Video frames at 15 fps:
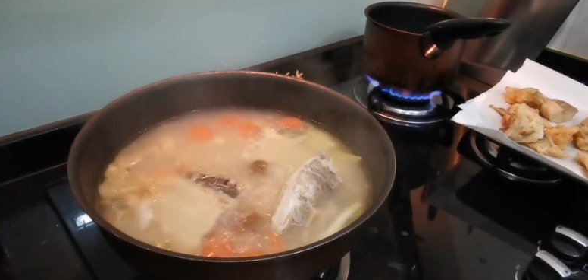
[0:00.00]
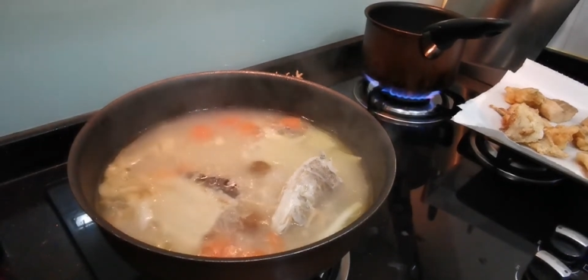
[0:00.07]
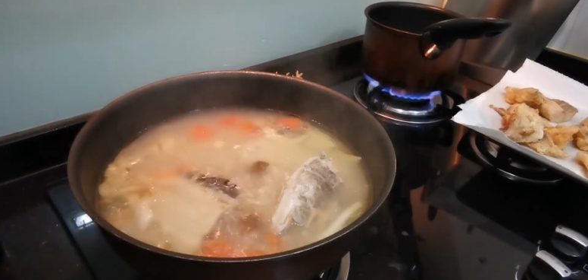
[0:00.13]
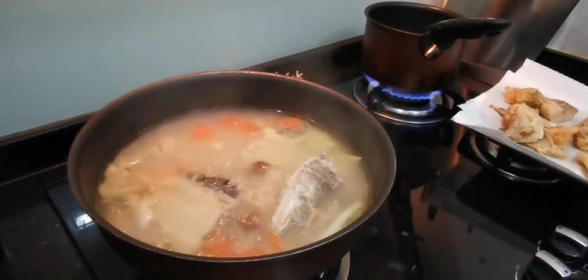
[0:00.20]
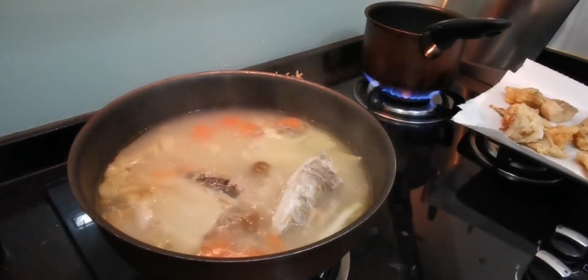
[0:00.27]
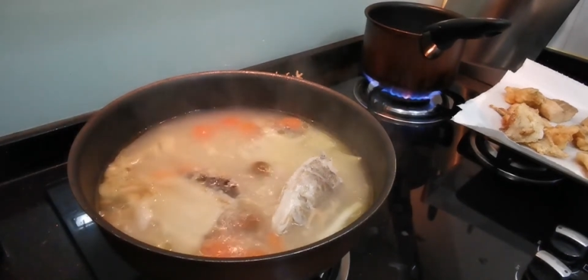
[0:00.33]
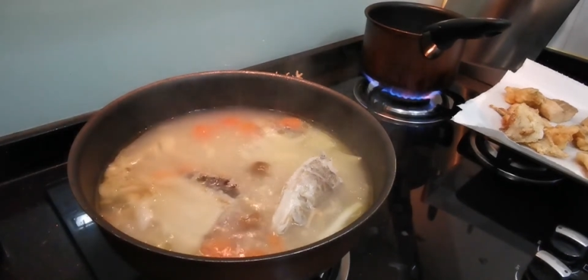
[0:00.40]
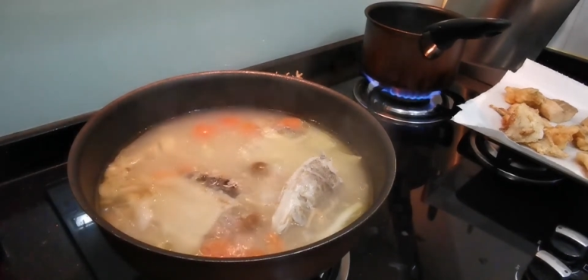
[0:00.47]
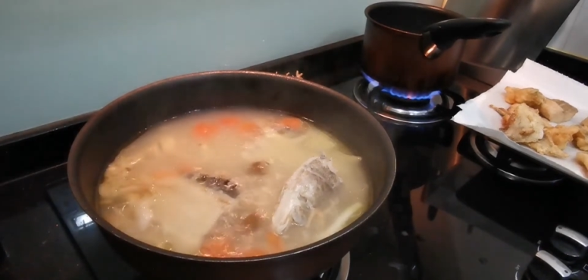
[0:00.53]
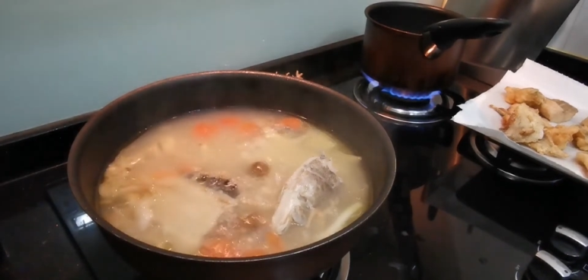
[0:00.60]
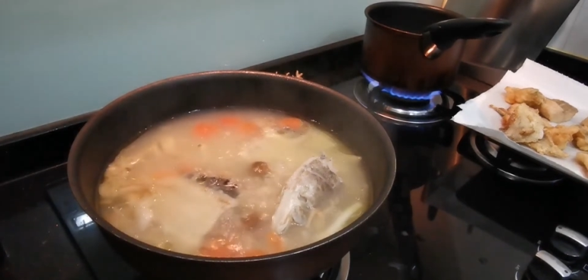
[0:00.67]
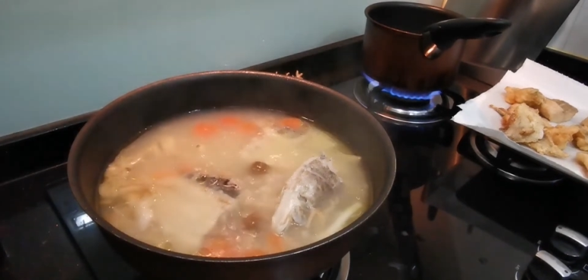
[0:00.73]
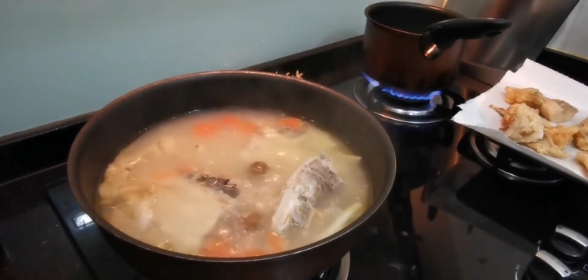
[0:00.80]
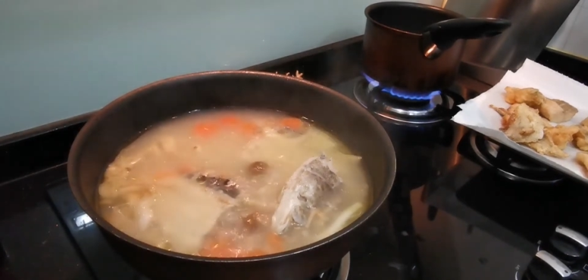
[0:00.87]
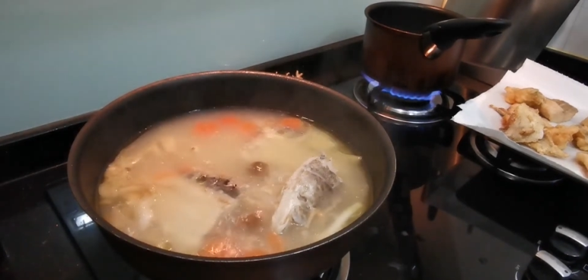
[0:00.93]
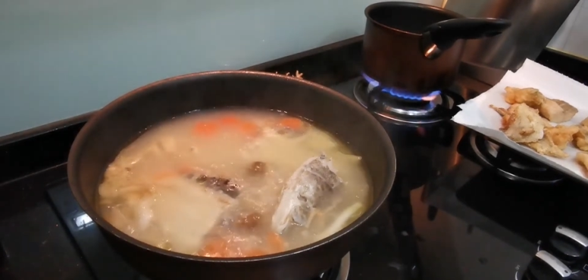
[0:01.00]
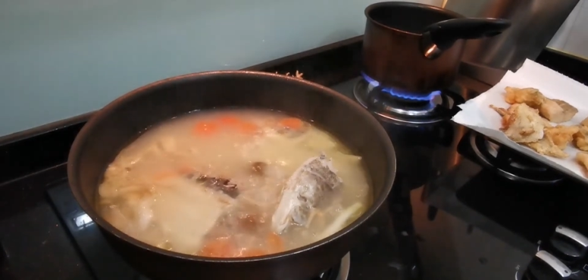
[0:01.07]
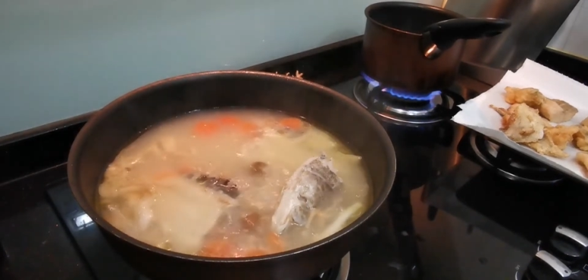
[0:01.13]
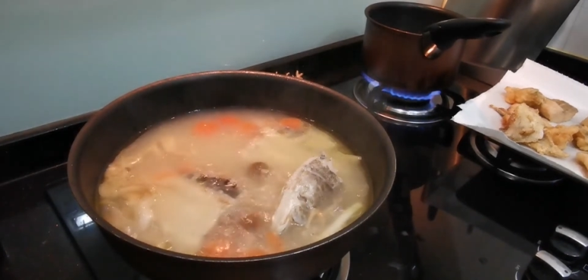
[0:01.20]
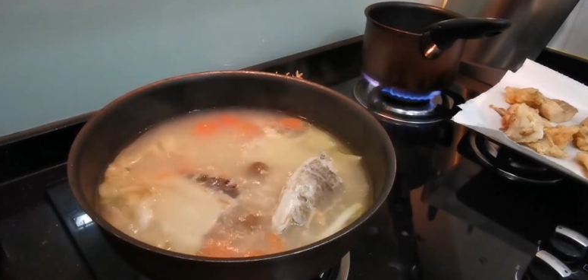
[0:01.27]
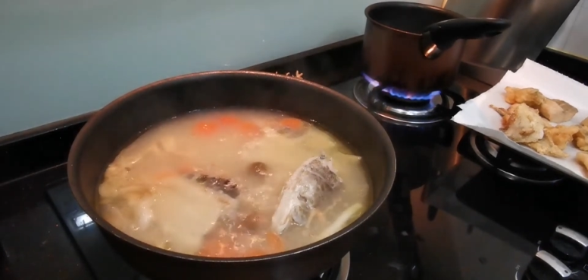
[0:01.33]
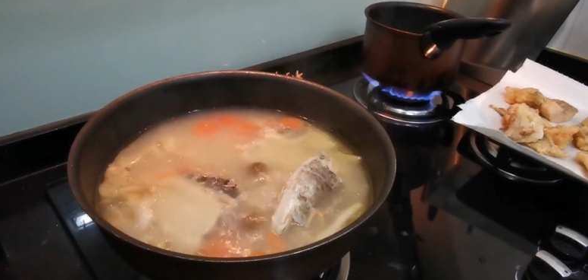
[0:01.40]
yet
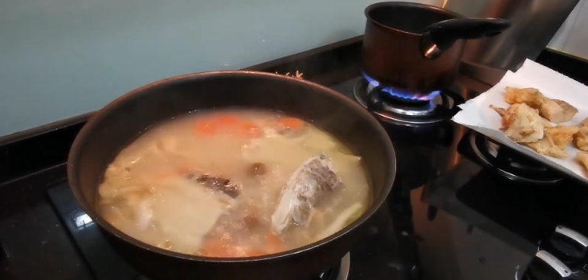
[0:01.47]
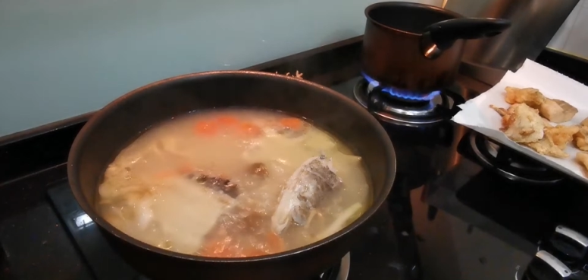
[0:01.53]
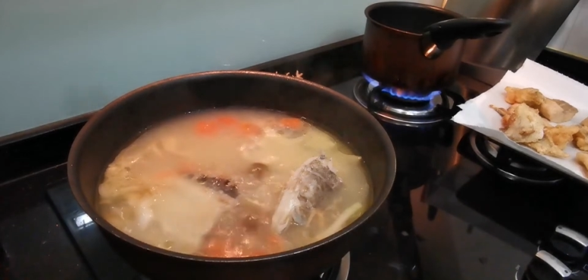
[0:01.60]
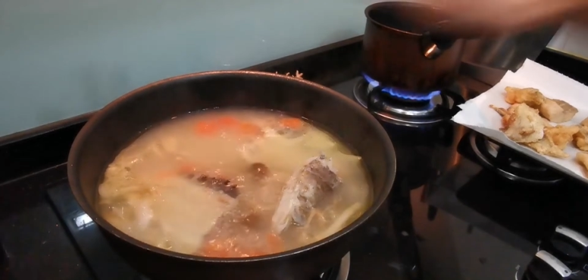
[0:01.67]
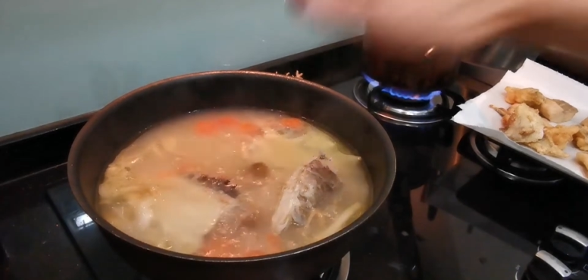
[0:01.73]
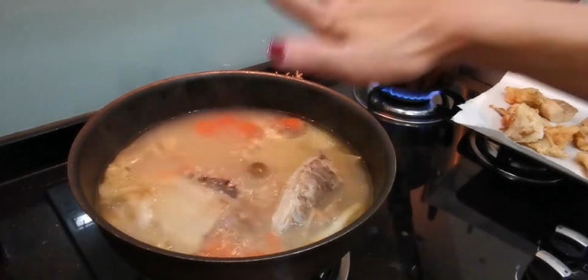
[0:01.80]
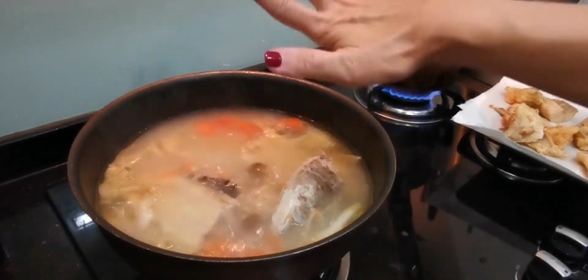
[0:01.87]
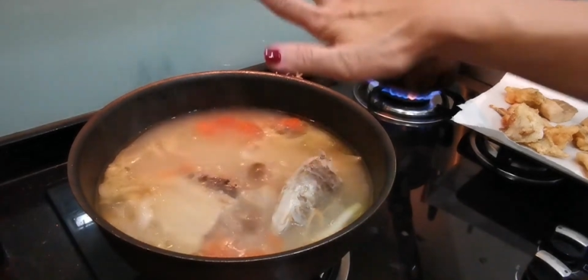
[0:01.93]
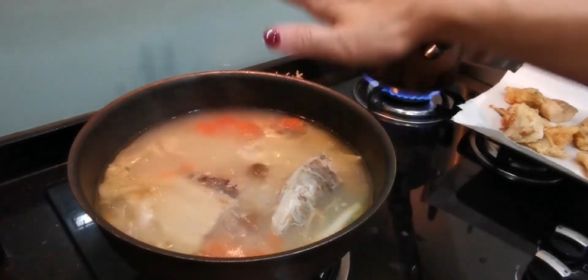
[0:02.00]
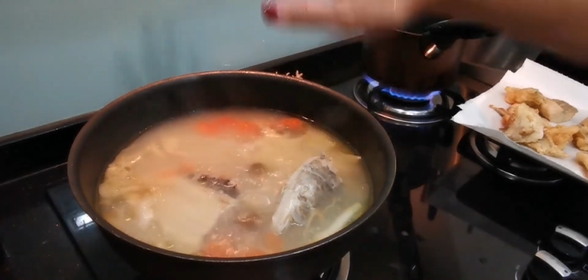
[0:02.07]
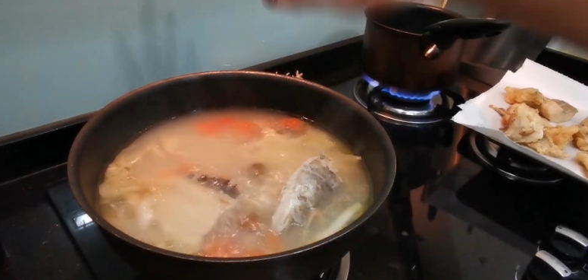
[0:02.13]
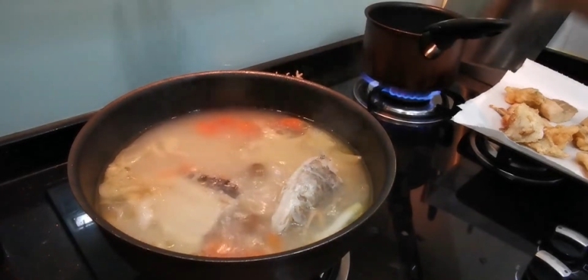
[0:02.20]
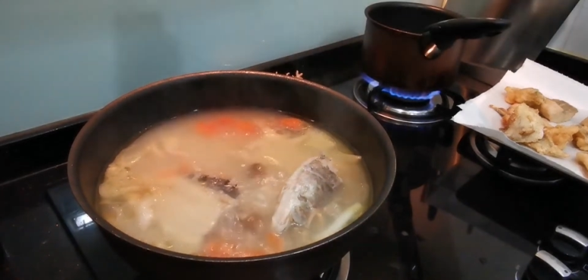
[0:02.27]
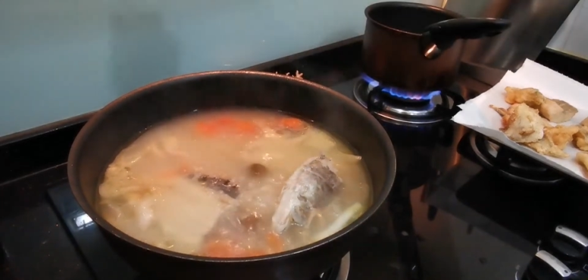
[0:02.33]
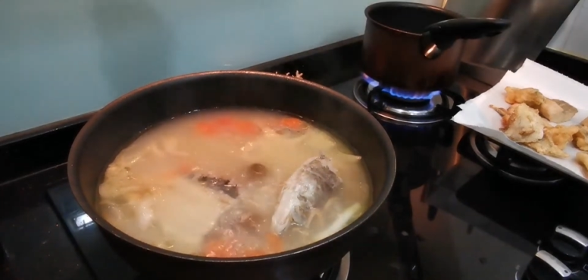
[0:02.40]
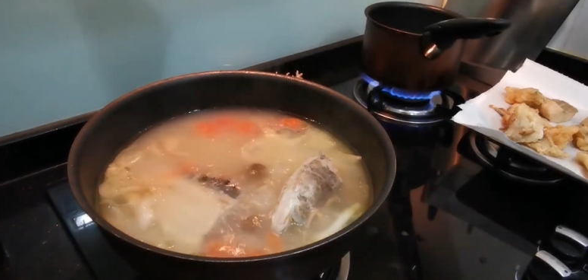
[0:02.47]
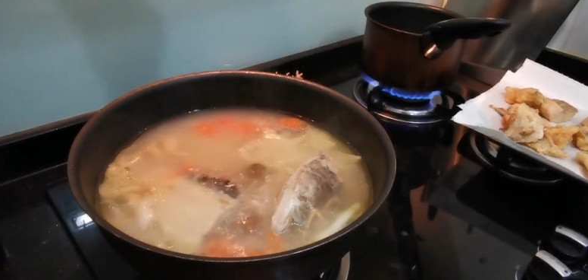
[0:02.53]
so there's umami,